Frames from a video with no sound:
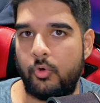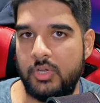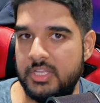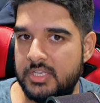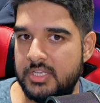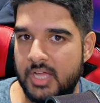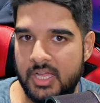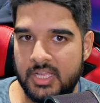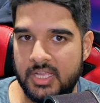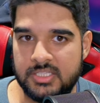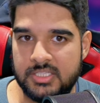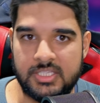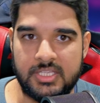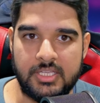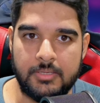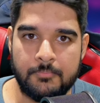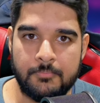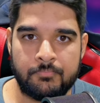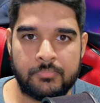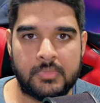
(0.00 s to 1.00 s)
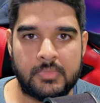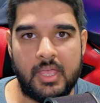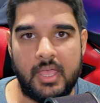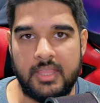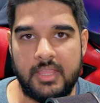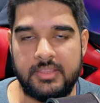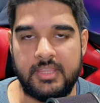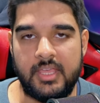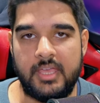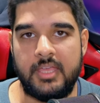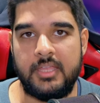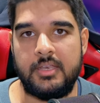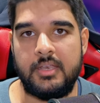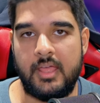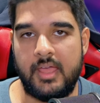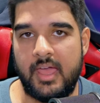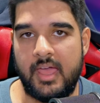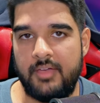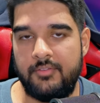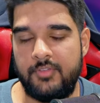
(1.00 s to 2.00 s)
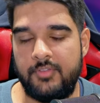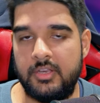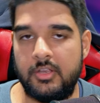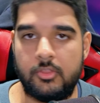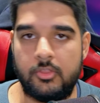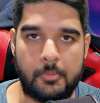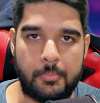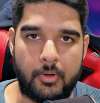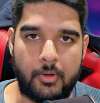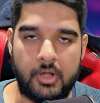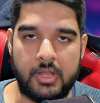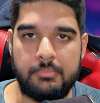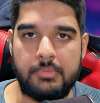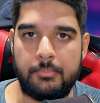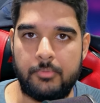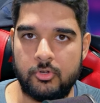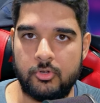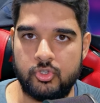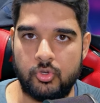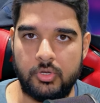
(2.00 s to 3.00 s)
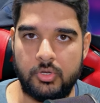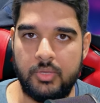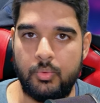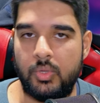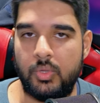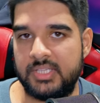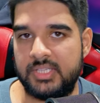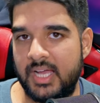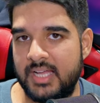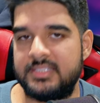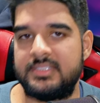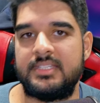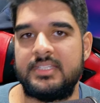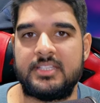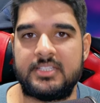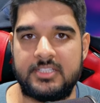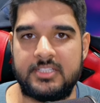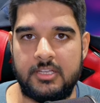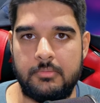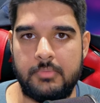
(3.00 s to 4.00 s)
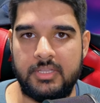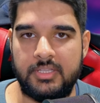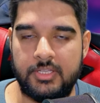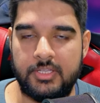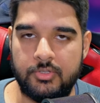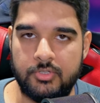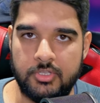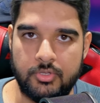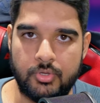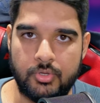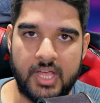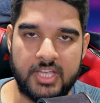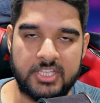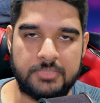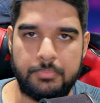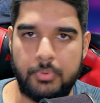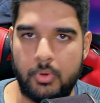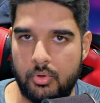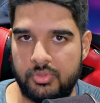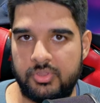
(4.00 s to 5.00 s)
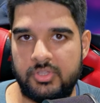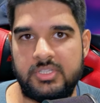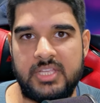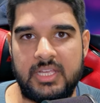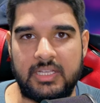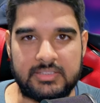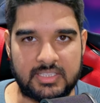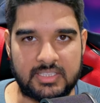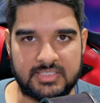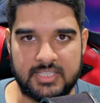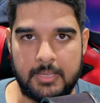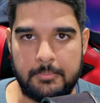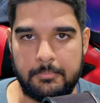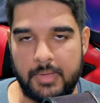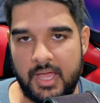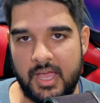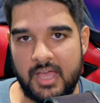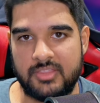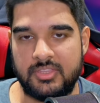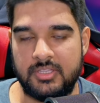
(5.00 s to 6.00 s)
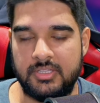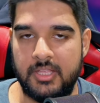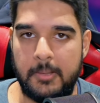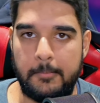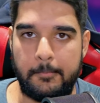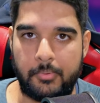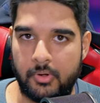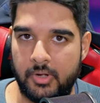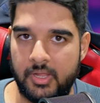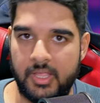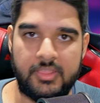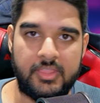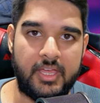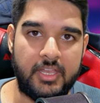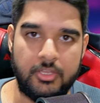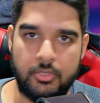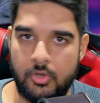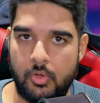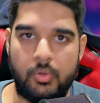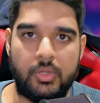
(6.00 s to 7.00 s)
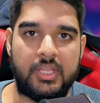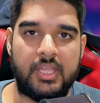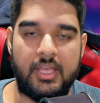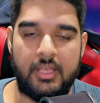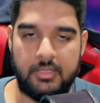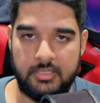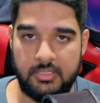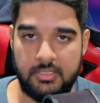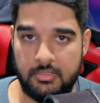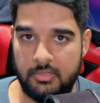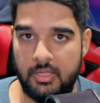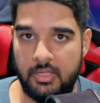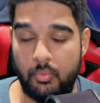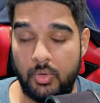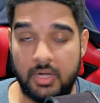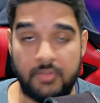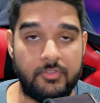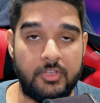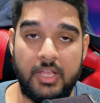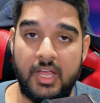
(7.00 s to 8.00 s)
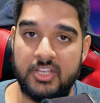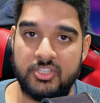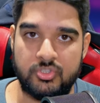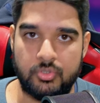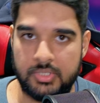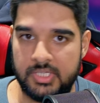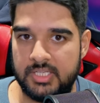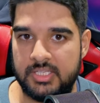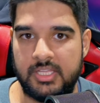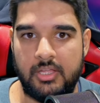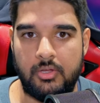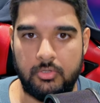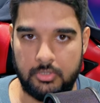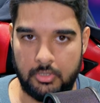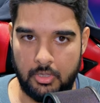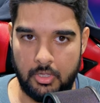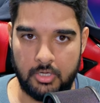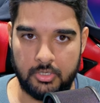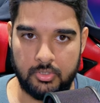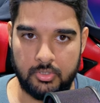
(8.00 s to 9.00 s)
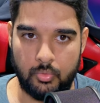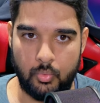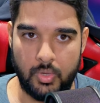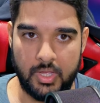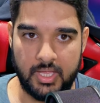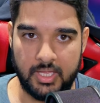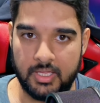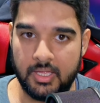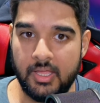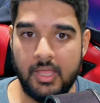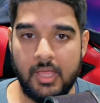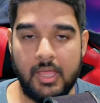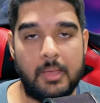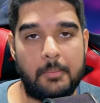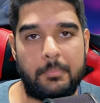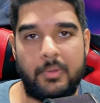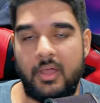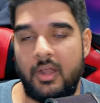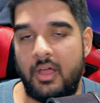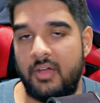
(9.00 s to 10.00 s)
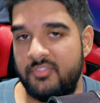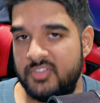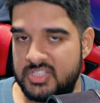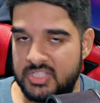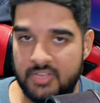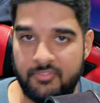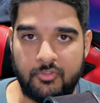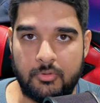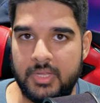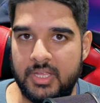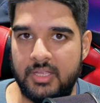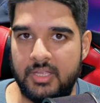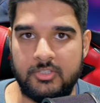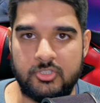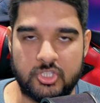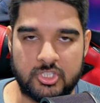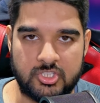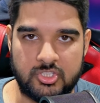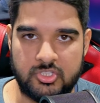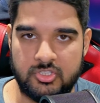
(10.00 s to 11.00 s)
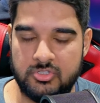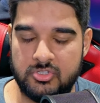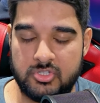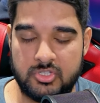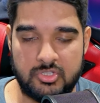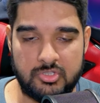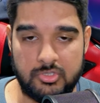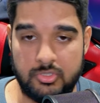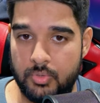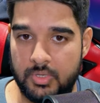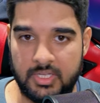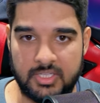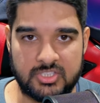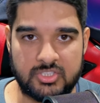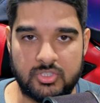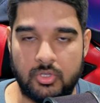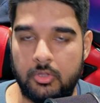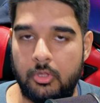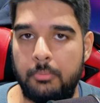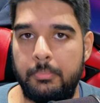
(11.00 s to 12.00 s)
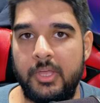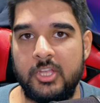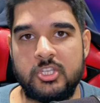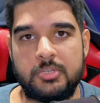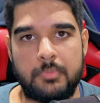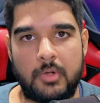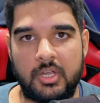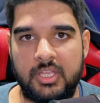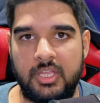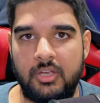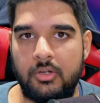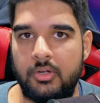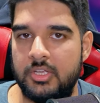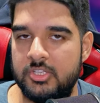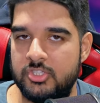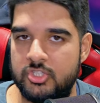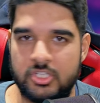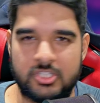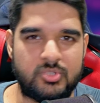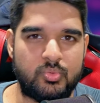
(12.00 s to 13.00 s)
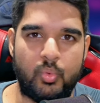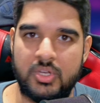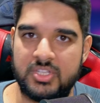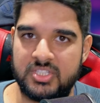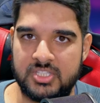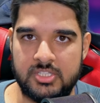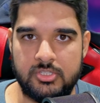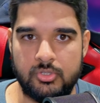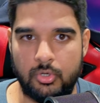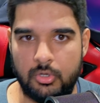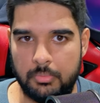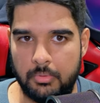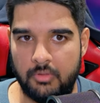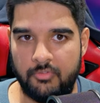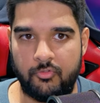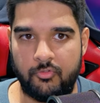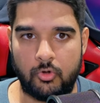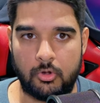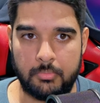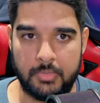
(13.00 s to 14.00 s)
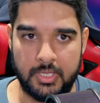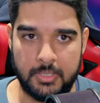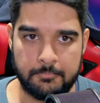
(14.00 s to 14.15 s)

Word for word: ninety, and then have another party member join you with that system, and then you guys both take the same path and then pray that you don't get, one of you guys don't get killed along the way. But obviously for me, just doing a solo benchmark here, it just wasn't doable for me.